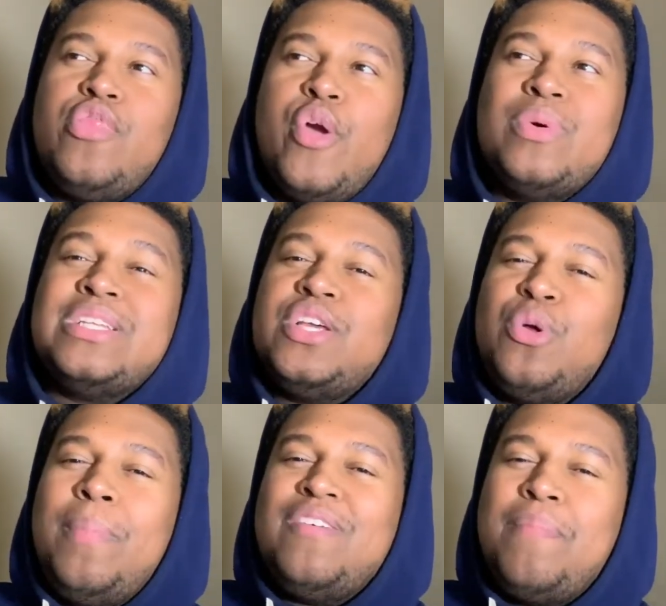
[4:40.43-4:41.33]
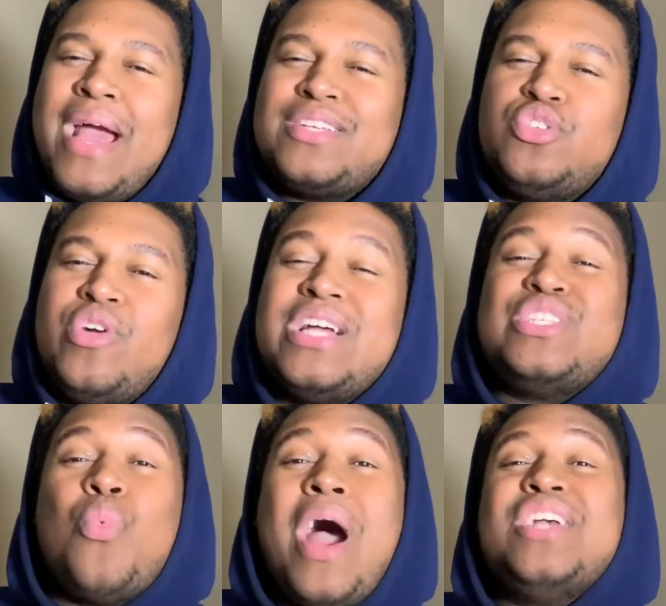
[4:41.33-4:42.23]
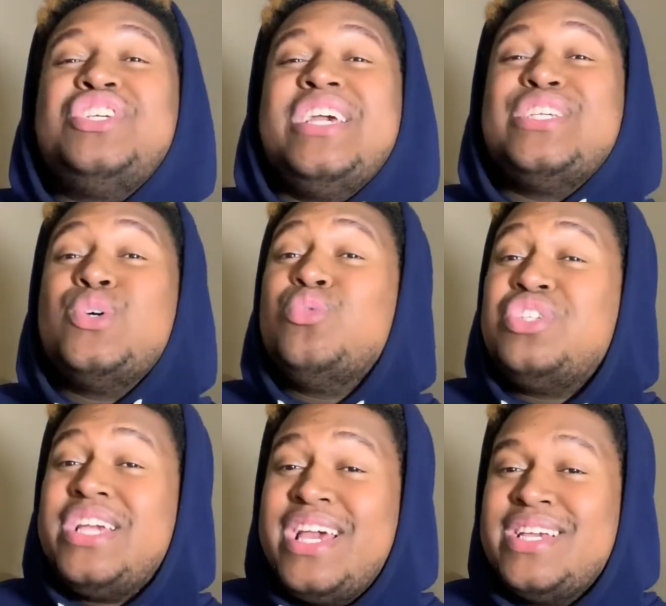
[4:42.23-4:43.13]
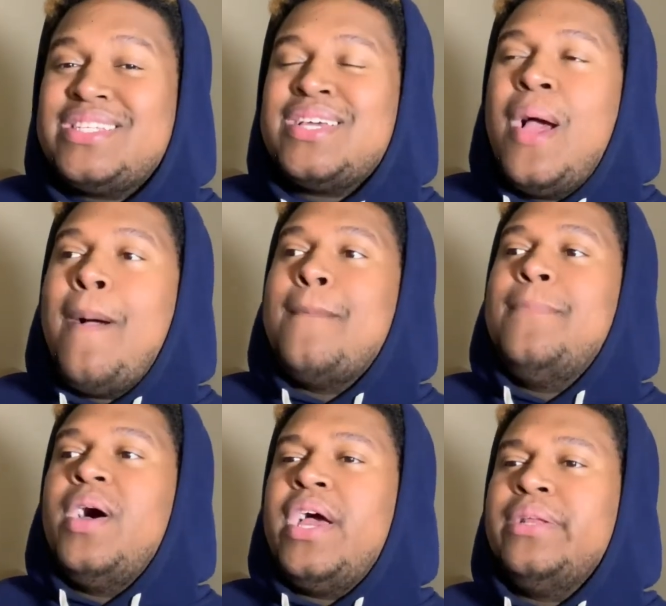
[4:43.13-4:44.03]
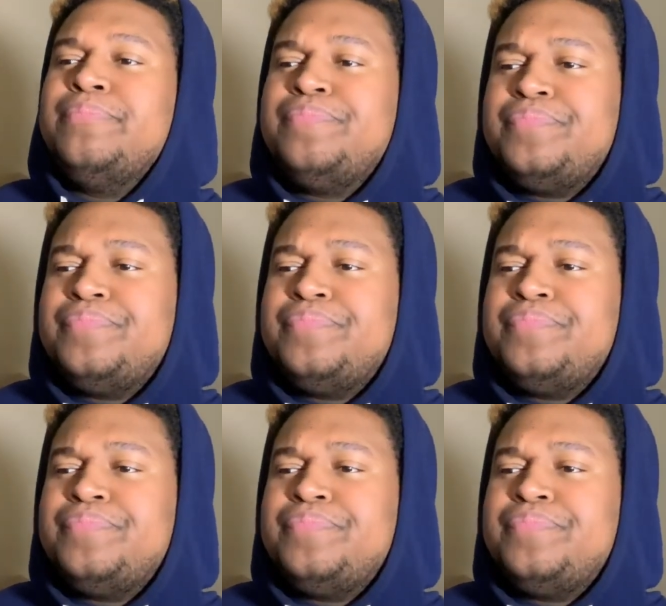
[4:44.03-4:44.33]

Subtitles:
There was a little bit of backstory as to why she is who she is, but